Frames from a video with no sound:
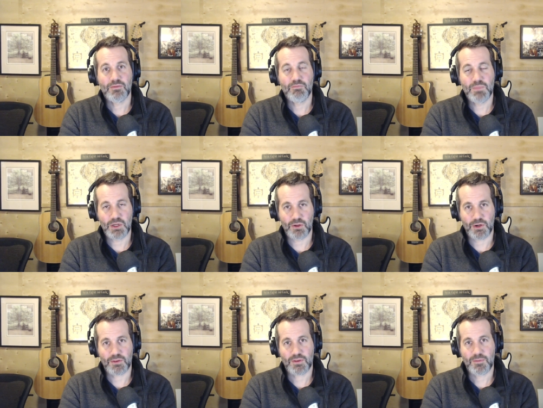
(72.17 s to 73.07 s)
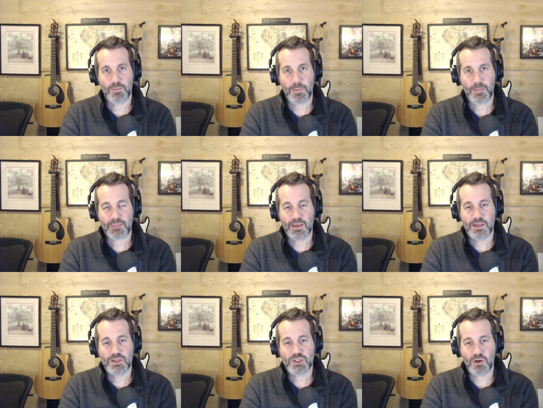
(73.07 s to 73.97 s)
Middle Earth.
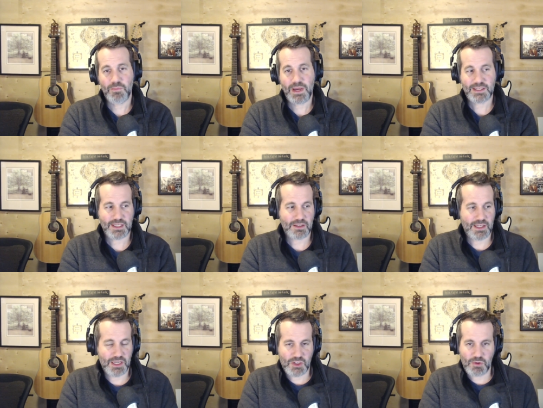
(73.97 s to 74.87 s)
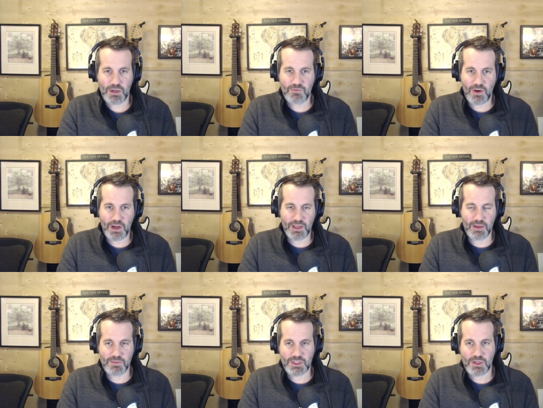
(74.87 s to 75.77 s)
So basically, in 12
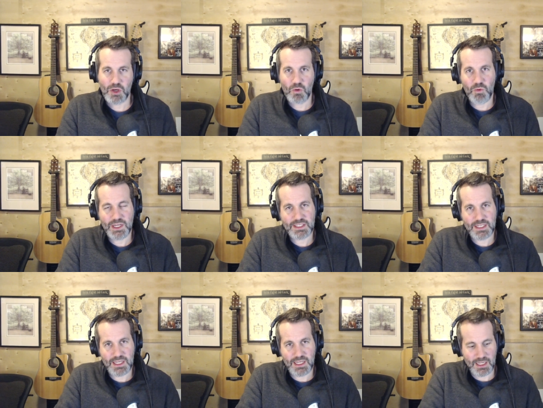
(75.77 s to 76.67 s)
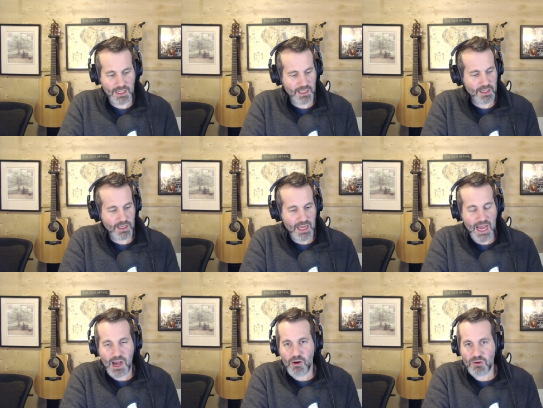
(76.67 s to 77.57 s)
volumes, we see
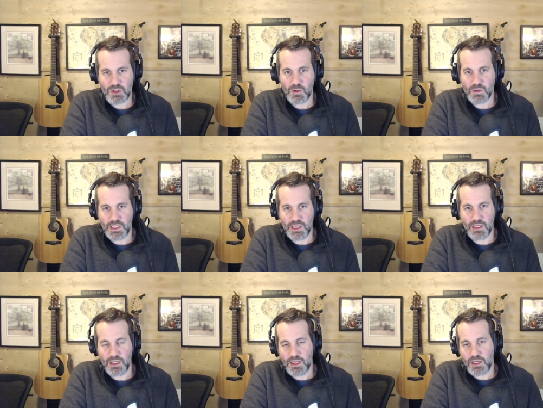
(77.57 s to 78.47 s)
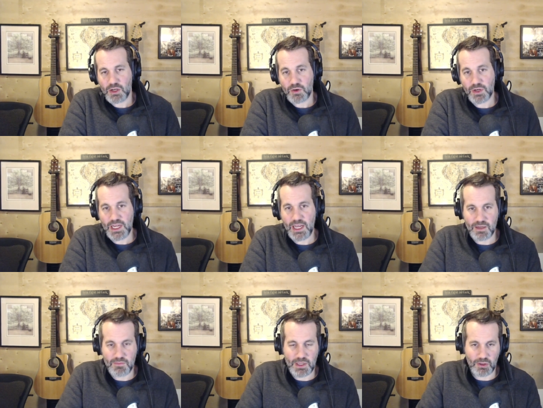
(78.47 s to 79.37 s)
how Tolkien
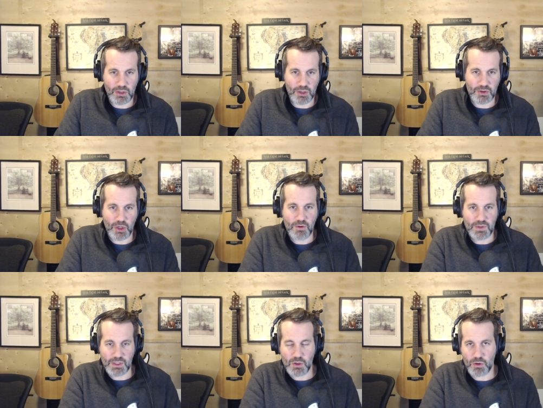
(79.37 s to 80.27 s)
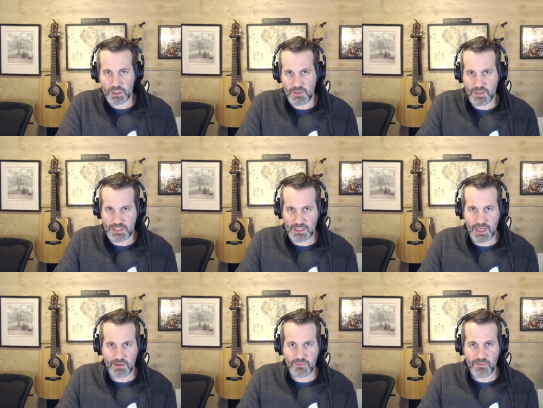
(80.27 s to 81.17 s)
created Middle Earth over the course of his
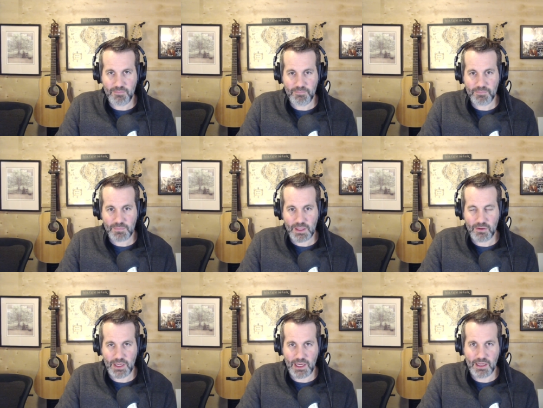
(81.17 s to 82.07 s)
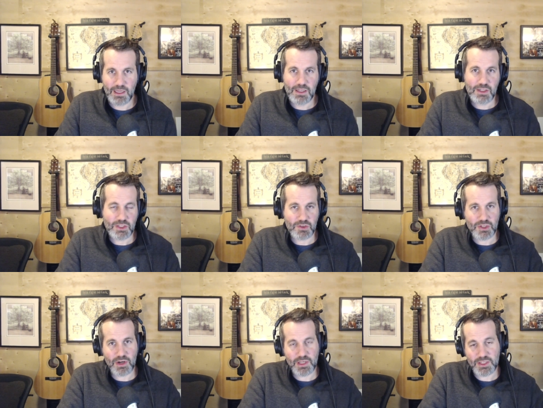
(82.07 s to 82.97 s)
life. Okay, so
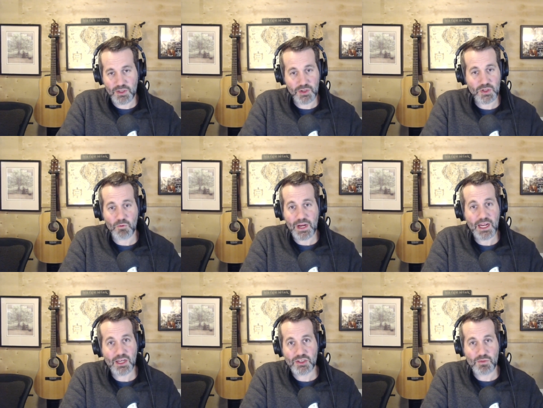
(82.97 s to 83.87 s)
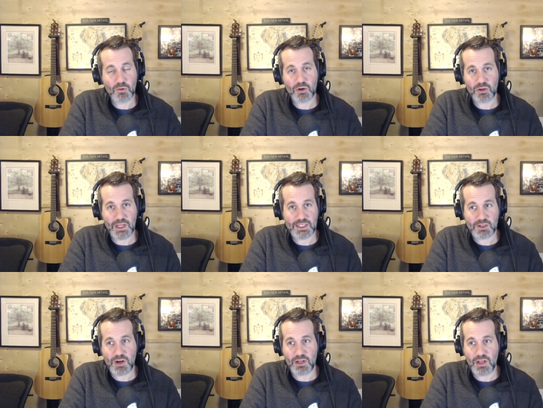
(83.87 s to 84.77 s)
starting, so it's arranged more or less
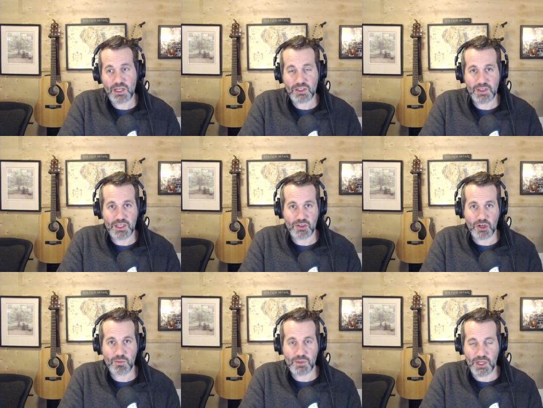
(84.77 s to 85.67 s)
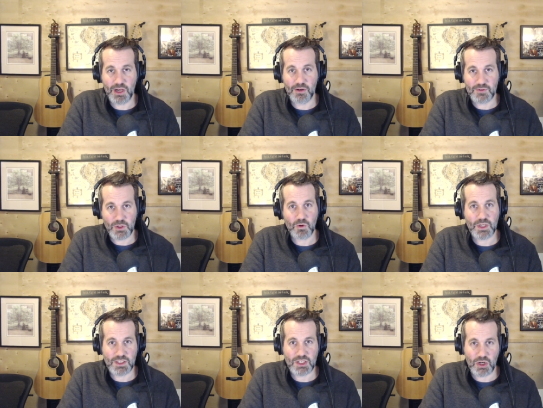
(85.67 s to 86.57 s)
chronologically in terms of
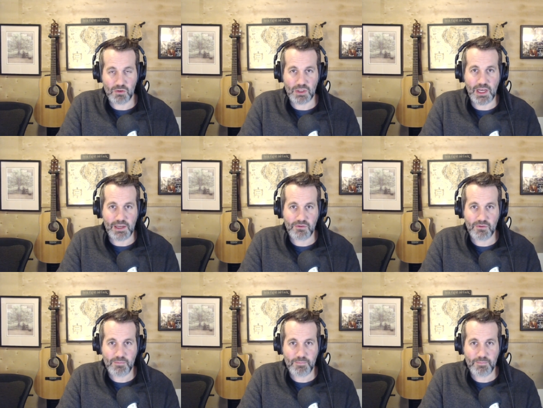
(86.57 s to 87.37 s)
Tolkien's own life.